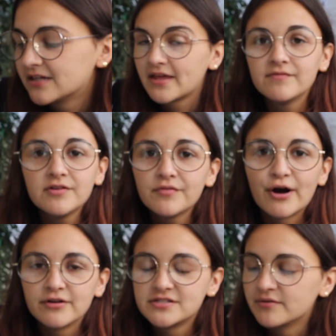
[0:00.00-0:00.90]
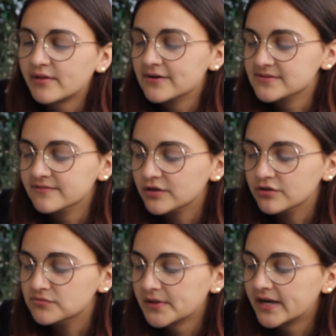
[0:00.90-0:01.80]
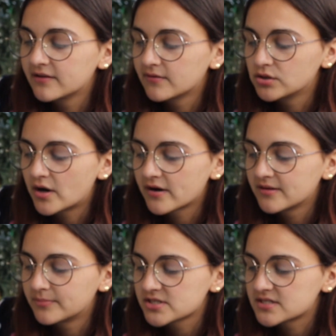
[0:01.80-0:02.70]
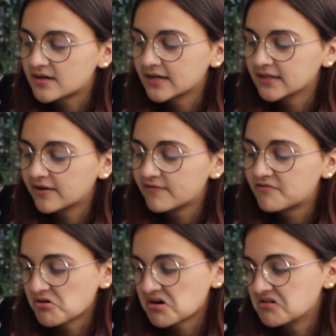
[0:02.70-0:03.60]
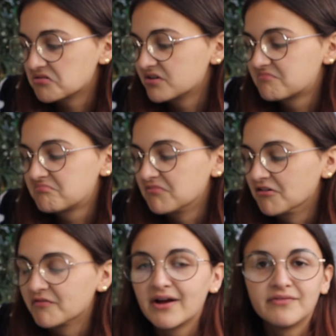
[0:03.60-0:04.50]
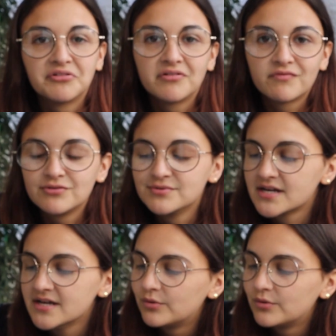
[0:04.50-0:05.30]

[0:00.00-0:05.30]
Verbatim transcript: They haven't even gotten to a thousand views. Like a lot of them are stuck at like 400 or 500 views,